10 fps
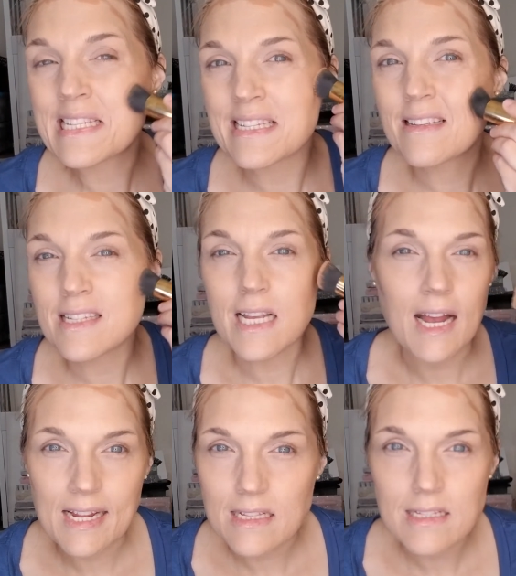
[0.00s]

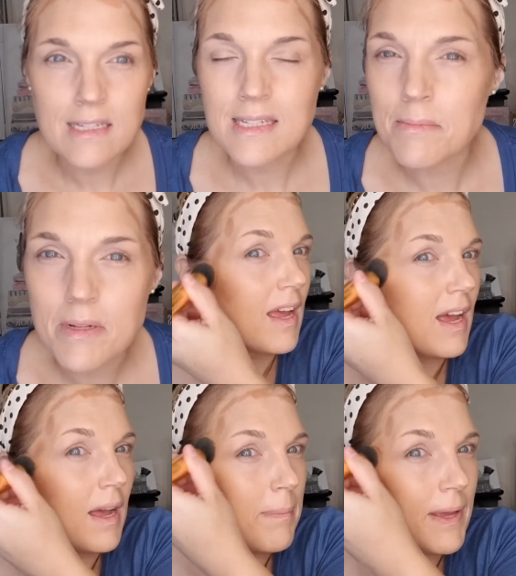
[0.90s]
signs, symptoms
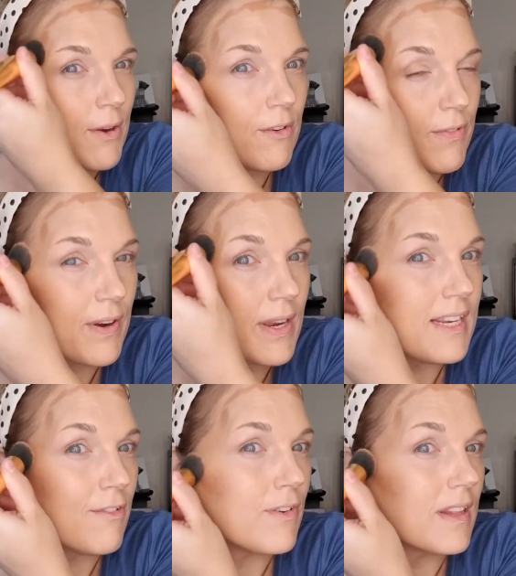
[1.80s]
appeared very
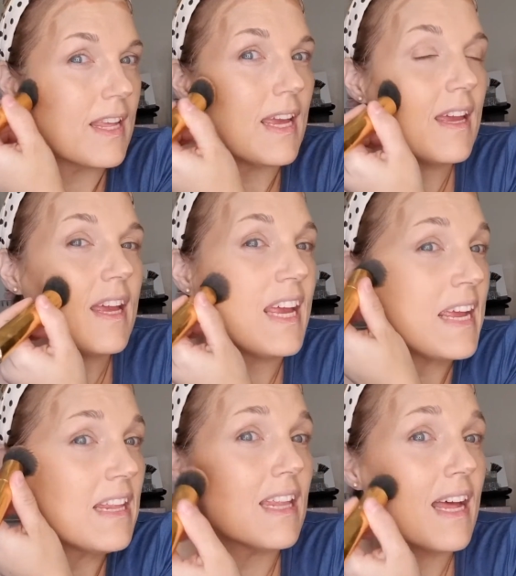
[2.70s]
differently.
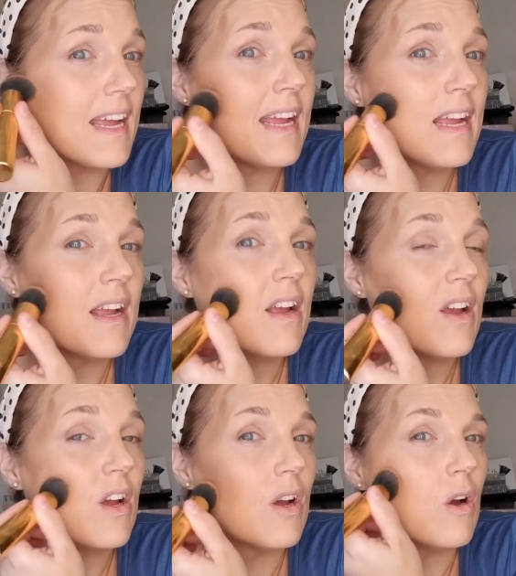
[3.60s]
Eli
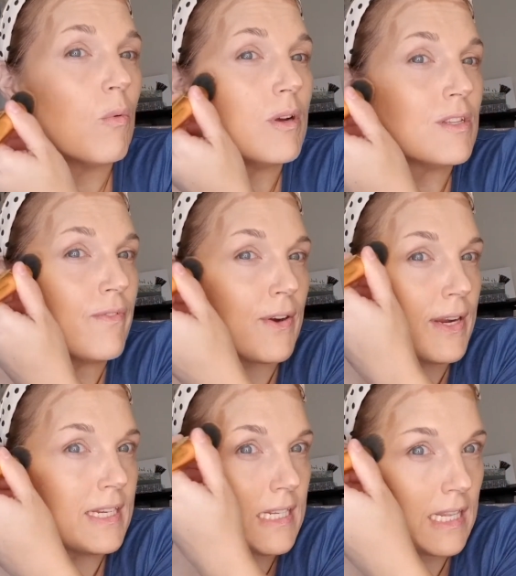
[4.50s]
was very
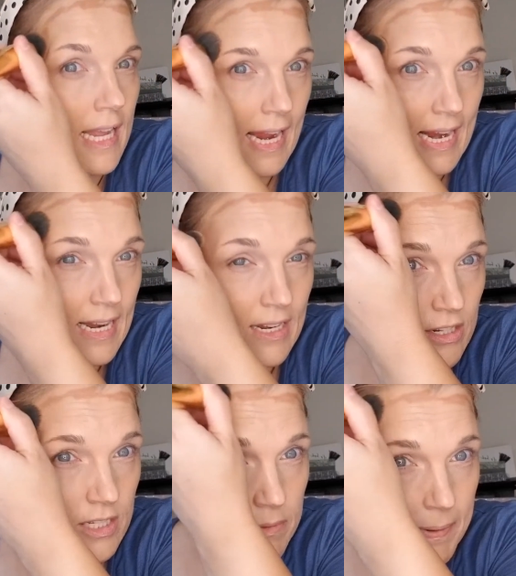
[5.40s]
delayed in
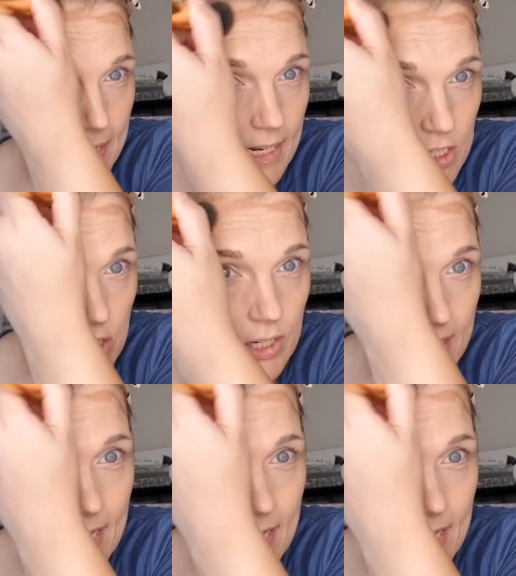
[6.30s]
speech. He